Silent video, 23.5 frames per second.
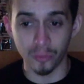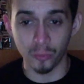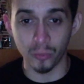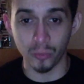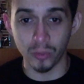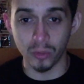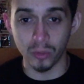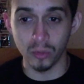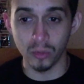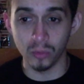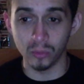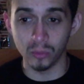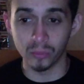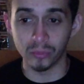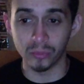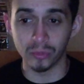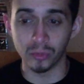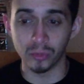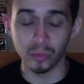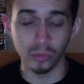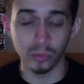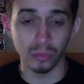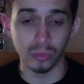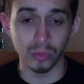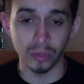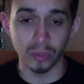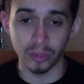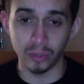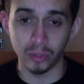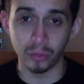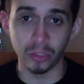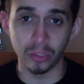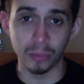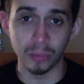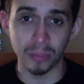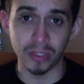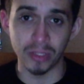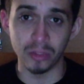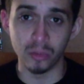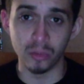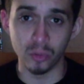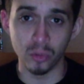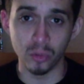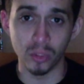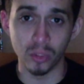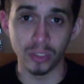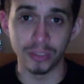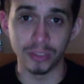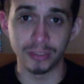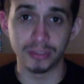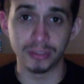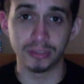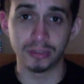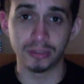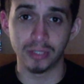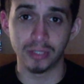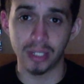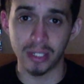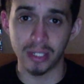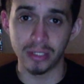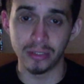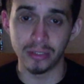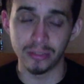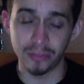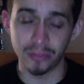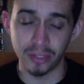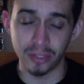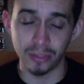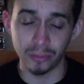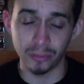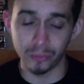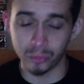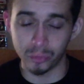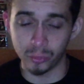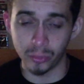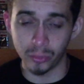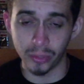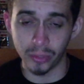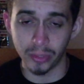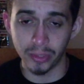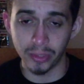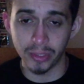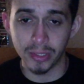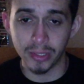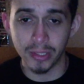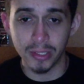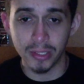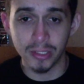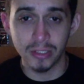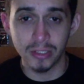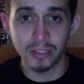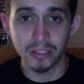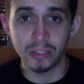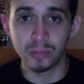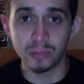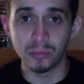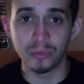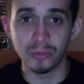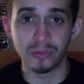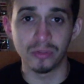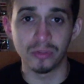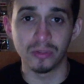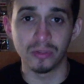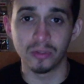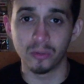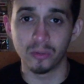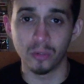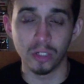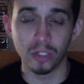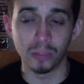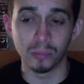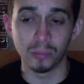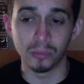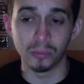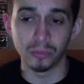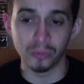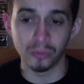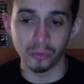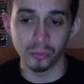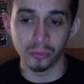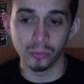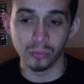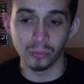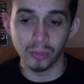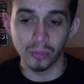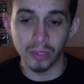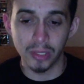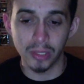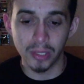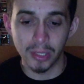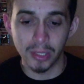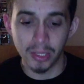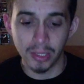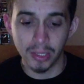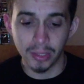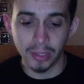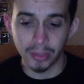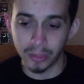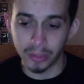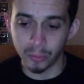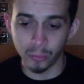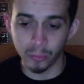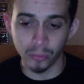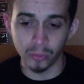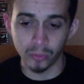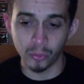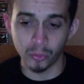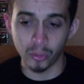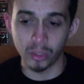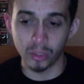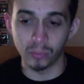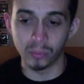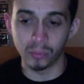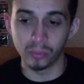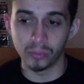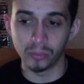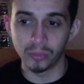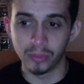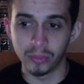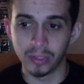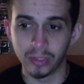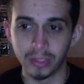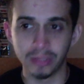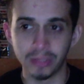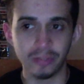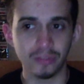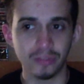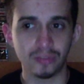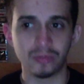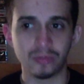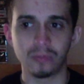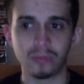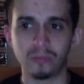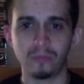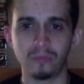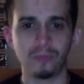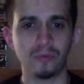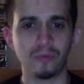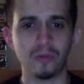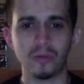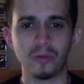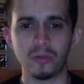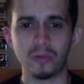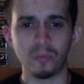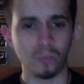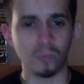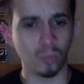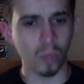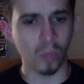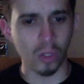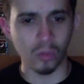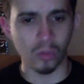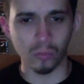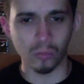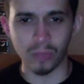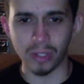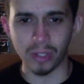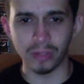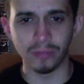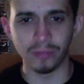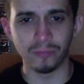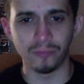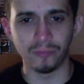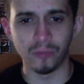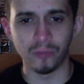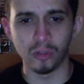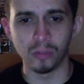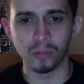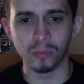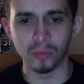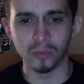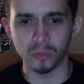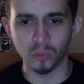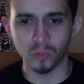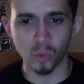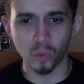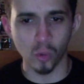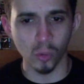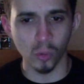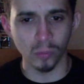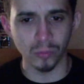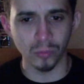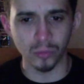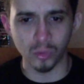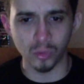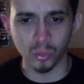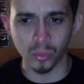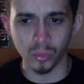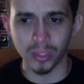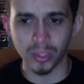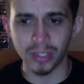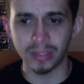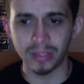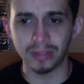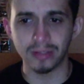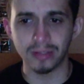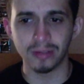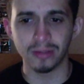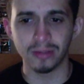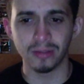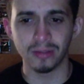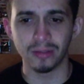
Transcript: girls, including my new crush, Anya Taylor-Joy, she was incredible too. They were incredible. And just a very well-rounded film. The score was great. The